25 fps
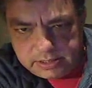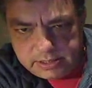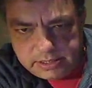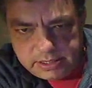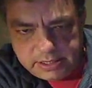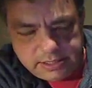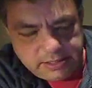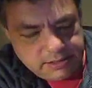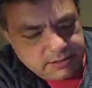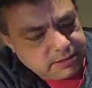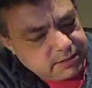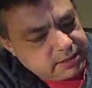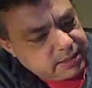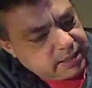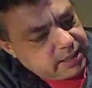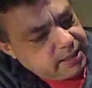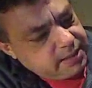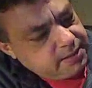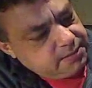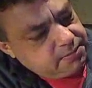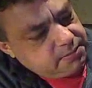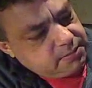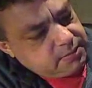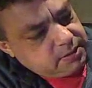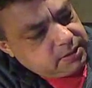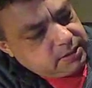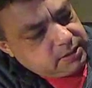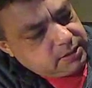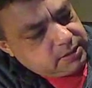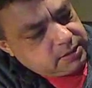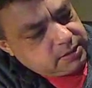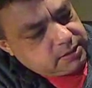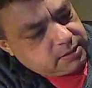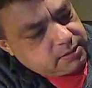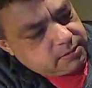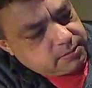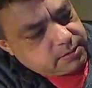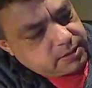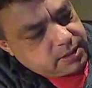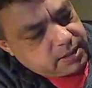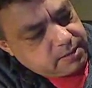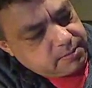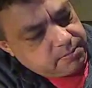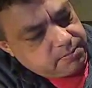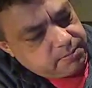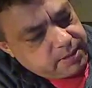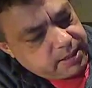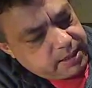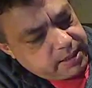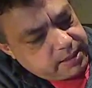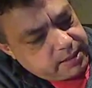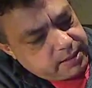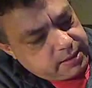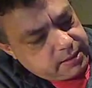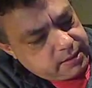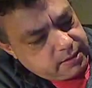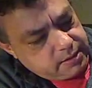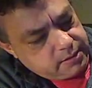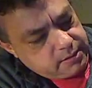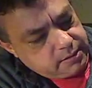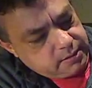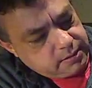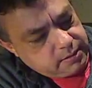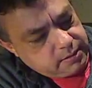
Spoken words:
keys there and then back.